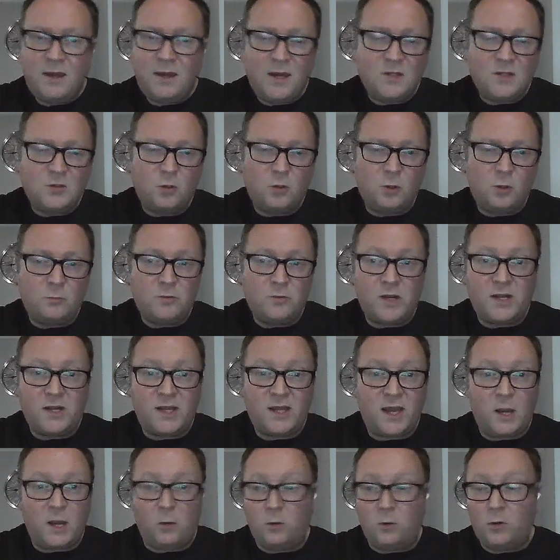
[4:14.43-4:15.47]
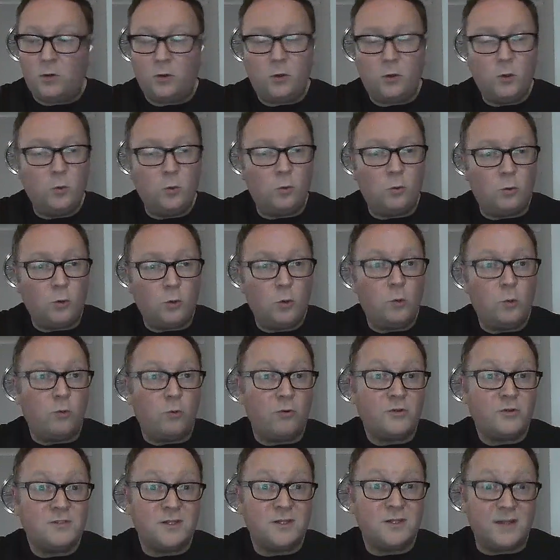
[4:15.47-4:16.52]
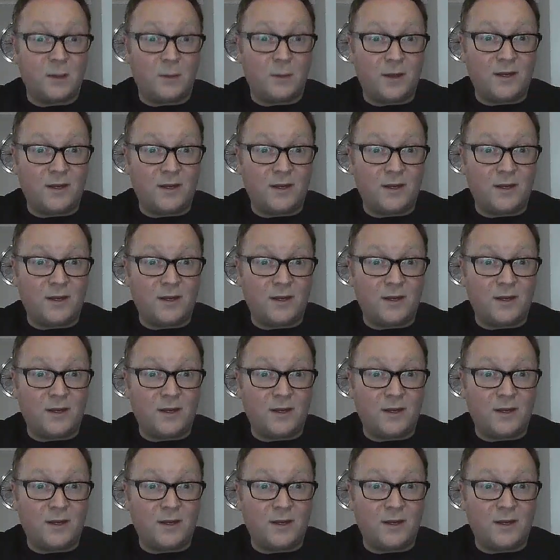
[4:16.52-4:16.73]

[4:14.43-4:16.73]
It's all up to Eddie Howe, you know, and who are us to doubt